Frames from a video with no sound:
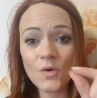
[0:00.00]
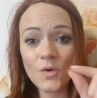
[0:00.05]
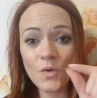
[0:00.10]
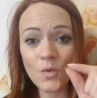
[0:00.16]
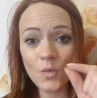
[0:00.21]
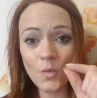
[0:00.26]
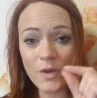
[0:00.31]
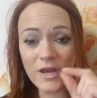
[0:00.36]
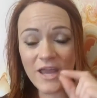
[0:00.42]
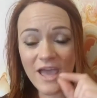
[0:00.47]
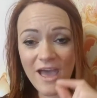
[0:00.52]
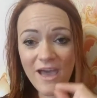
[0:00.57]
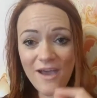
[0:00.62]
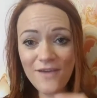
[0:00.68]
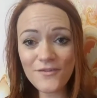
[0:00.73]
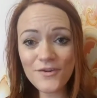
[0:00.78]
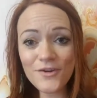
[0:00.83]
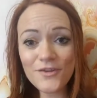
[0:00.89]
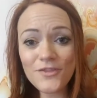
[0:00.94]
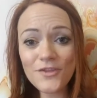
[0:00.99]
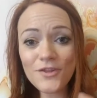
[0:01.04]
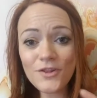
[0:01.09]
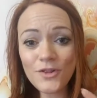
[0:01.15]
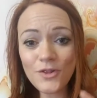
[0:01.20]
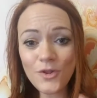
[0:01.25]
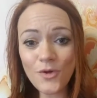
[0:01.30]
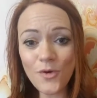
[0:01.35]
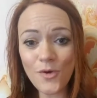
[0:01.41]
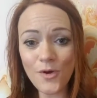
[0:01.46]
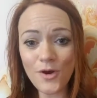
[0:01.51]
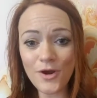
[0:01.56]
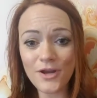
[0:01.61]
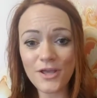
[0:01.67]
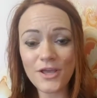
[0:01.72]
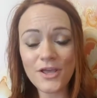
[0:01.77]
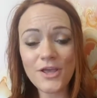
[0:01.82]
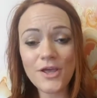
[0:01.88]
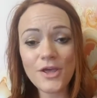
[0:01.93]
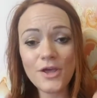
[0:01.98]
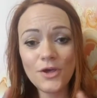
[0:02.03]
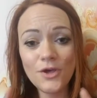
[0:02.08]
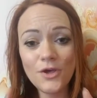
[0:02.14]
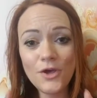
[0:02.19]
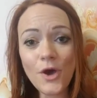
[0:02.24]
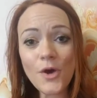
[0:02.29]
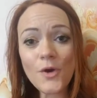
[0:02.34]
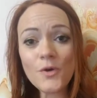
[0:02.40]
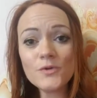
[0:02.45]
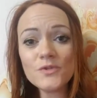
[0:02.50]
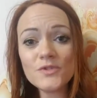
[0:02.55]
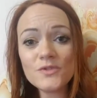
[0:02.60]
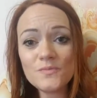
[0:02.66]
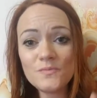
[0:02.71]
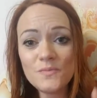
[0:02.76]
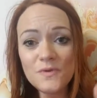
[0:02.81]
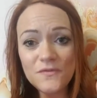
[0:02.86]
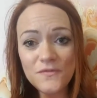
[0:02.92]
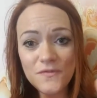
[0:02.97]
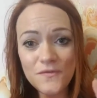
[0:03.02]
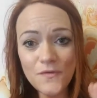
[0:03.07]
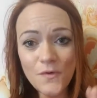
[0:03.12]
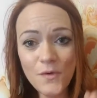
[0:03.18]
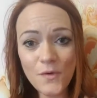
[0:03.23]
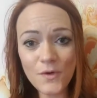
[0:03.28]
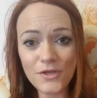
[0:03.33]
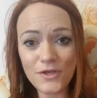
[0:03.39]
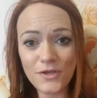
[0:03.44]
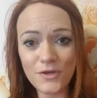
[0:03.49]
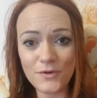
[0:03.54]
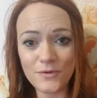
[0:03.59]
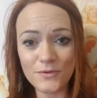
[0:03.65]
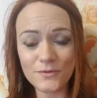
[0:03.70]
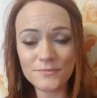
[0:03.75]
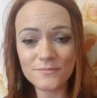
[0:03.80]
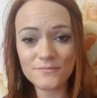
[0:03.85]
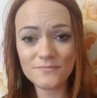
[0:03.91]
"Whenever the Lord goes before you,